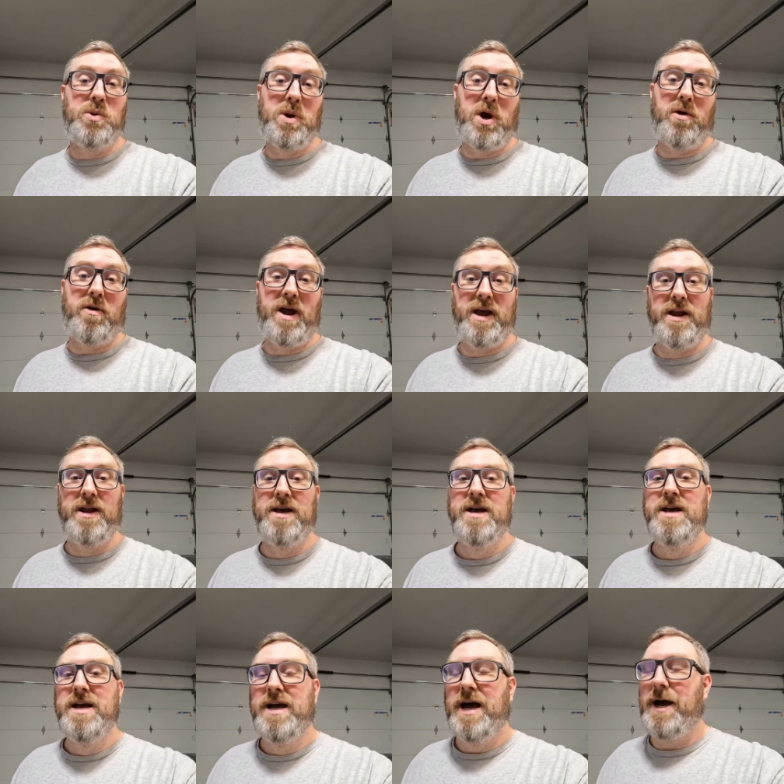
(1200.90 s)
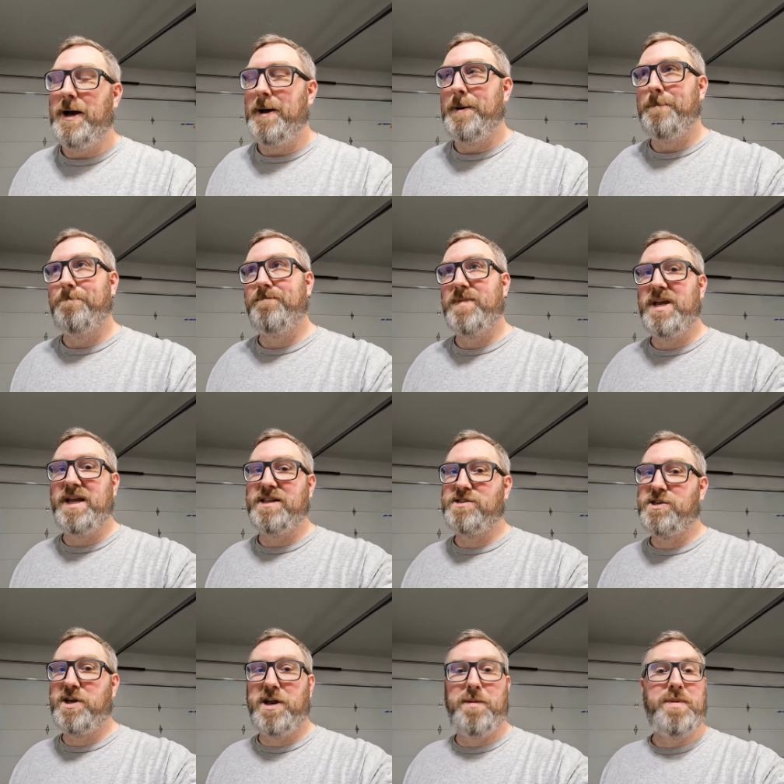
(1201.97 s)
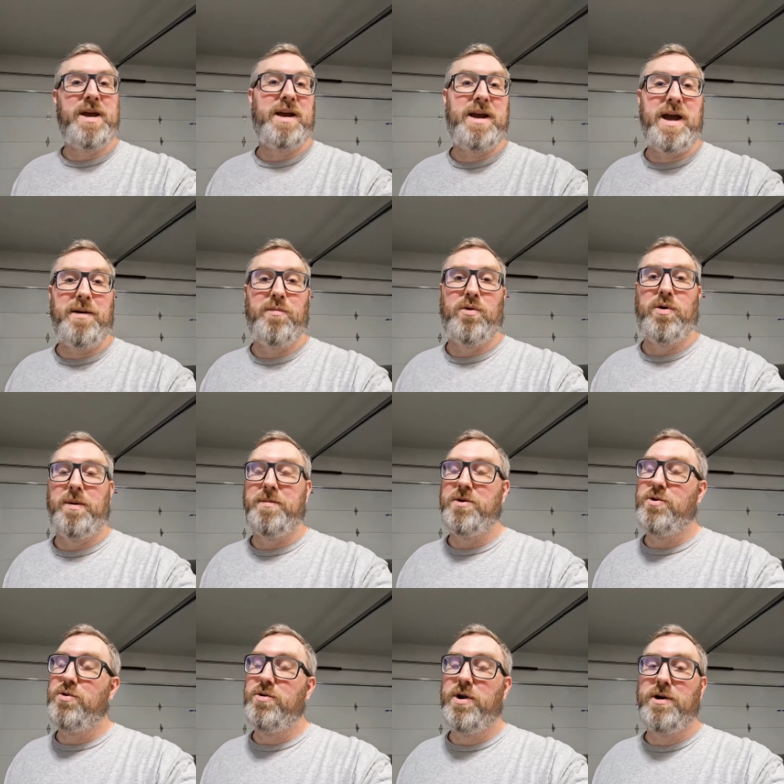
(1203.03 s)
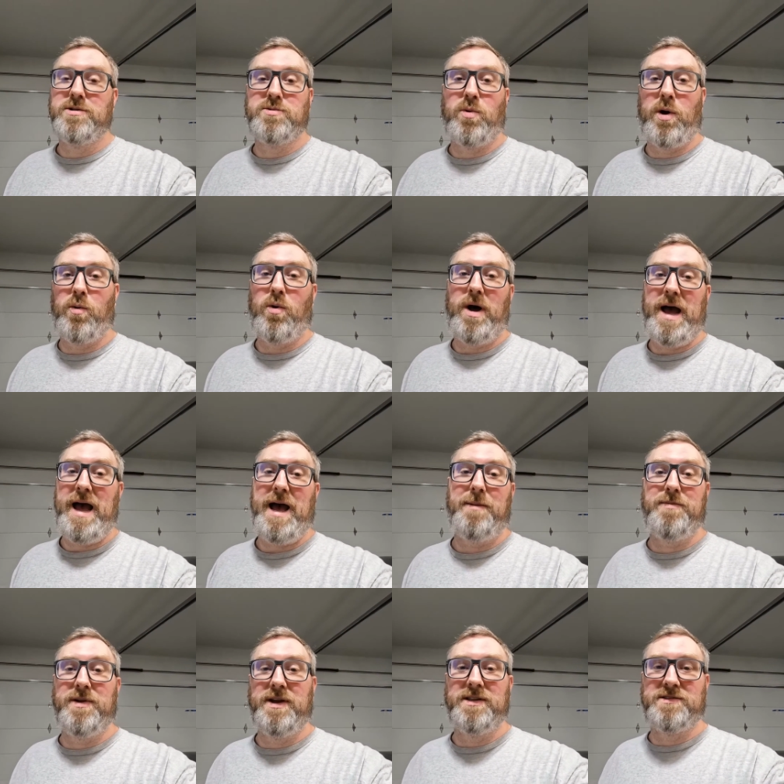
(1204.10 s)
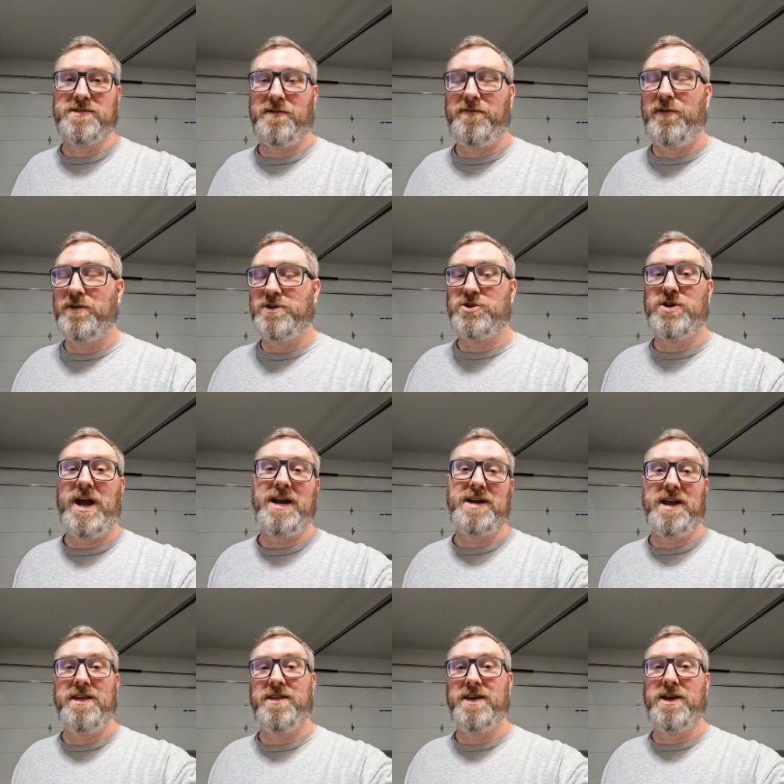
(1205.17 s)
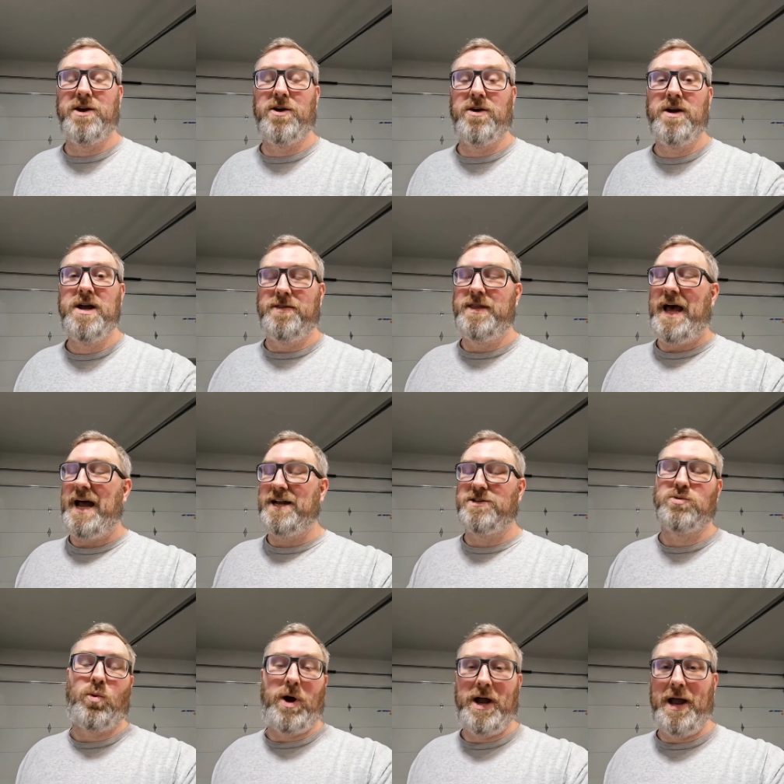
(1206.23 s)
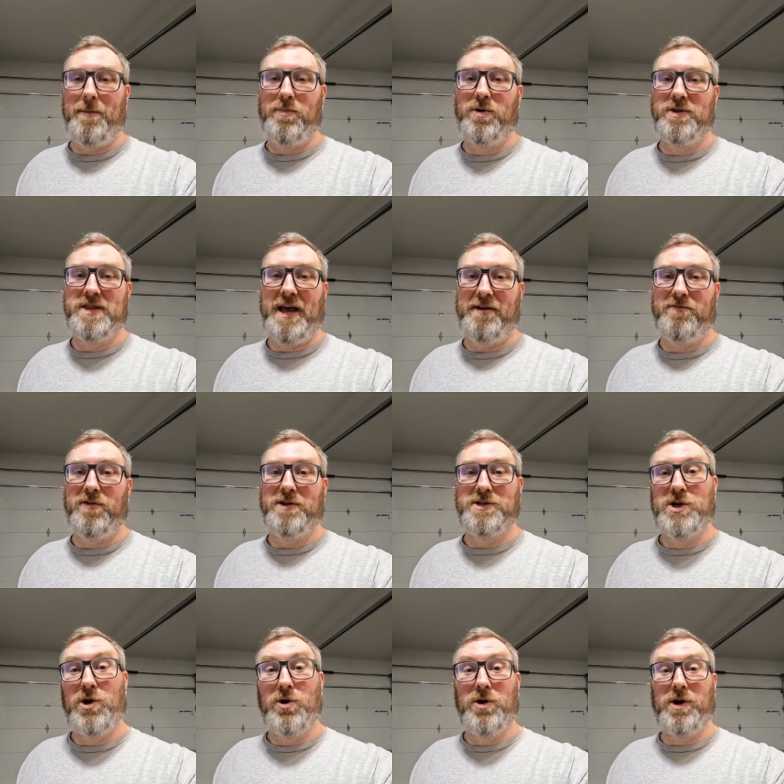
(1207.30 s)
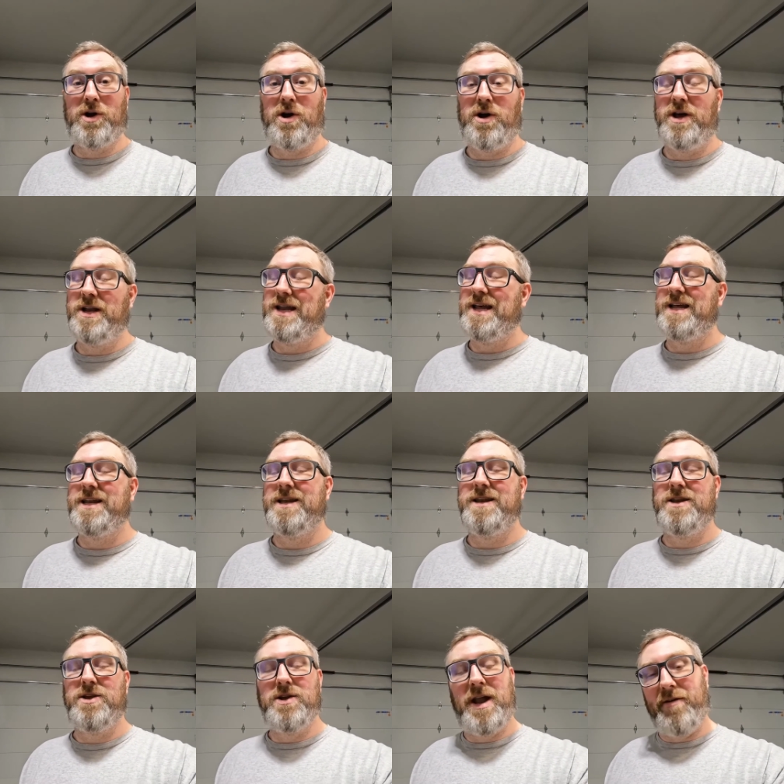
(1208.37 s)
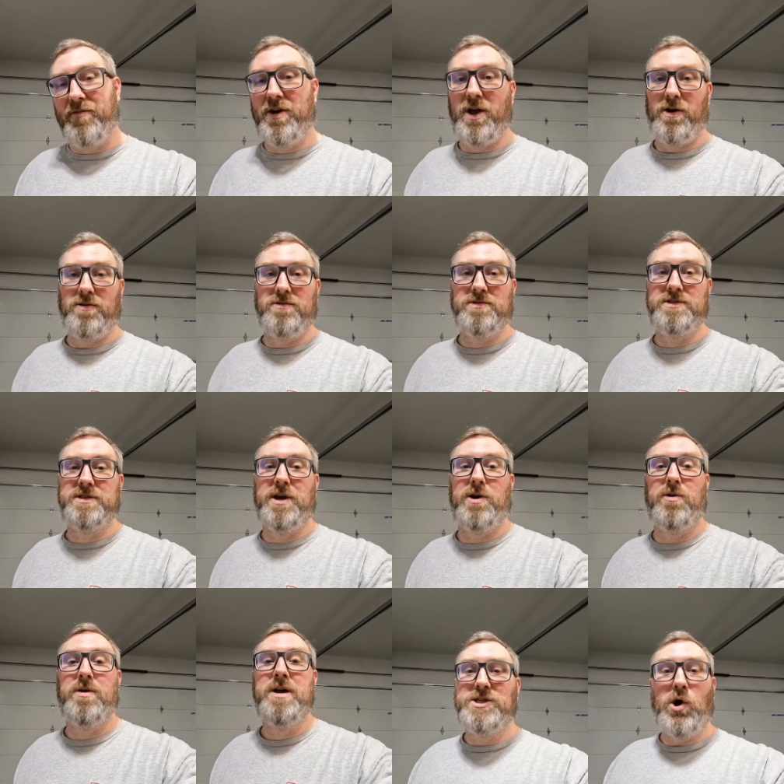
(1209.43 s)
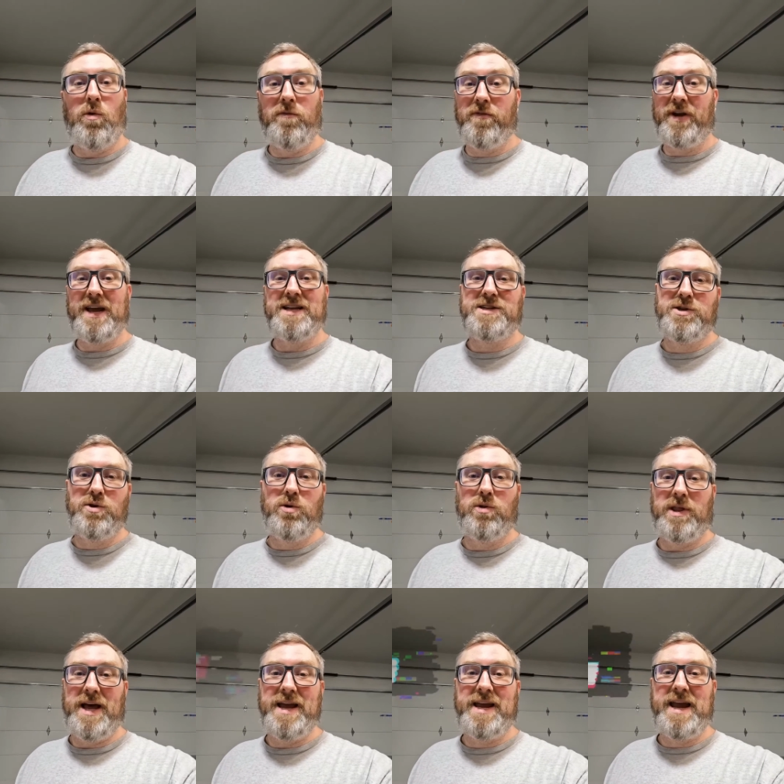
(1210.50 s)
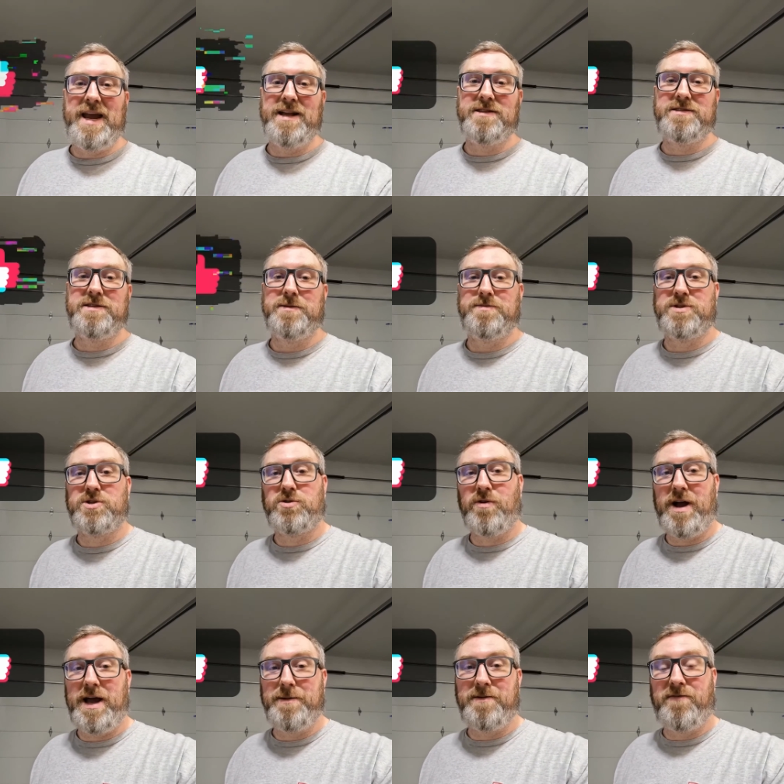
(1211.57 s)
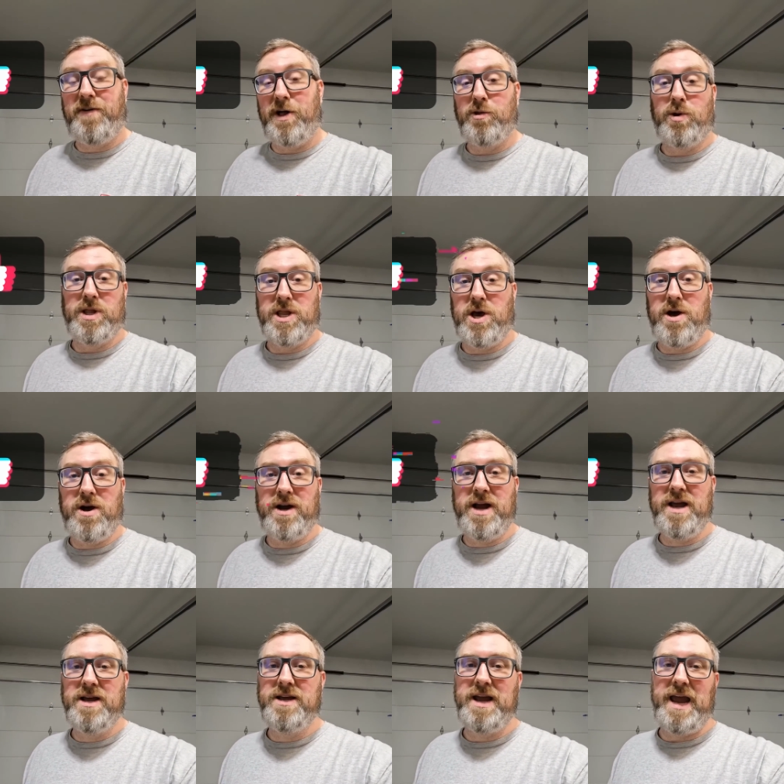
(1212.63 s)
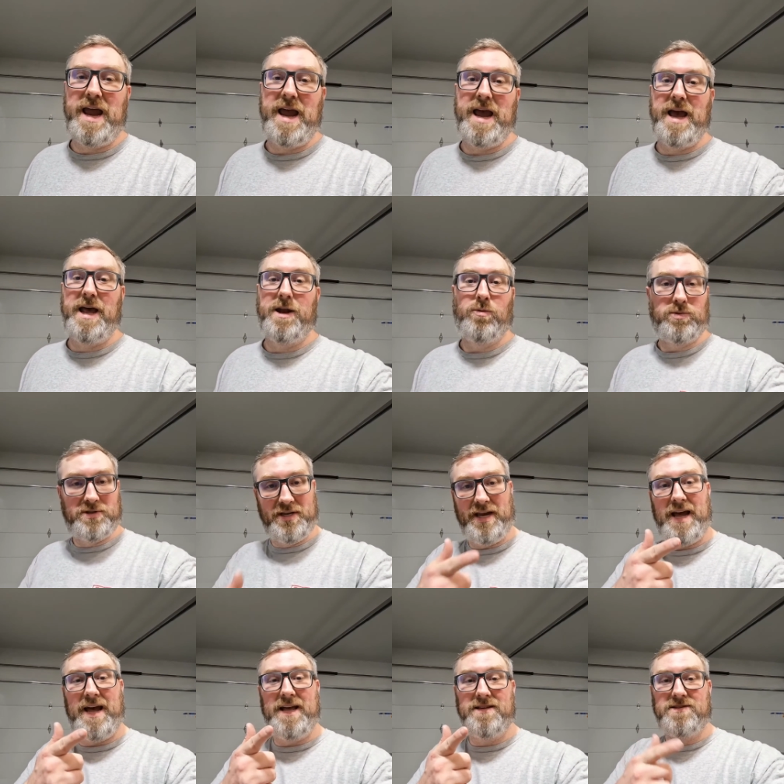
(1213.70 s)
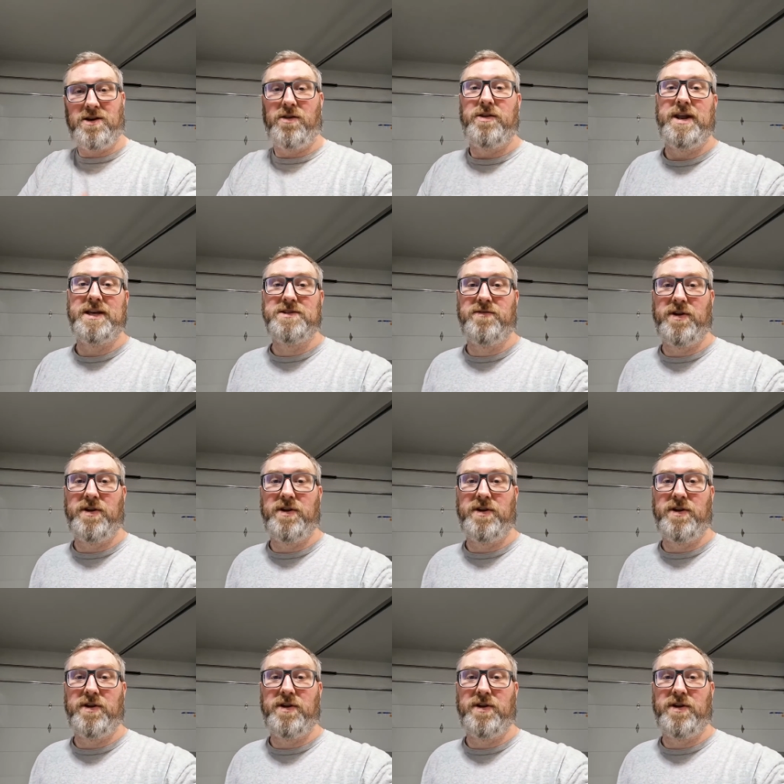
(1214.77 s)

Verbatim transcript: doing all right. It's gonna be a gamble. I mean, who knows what will happen? It's the first track day of the year. That is why I put that front tow hook on. You never know. So don't forget to like and subscribe to follow along, and we'll see you guys on the next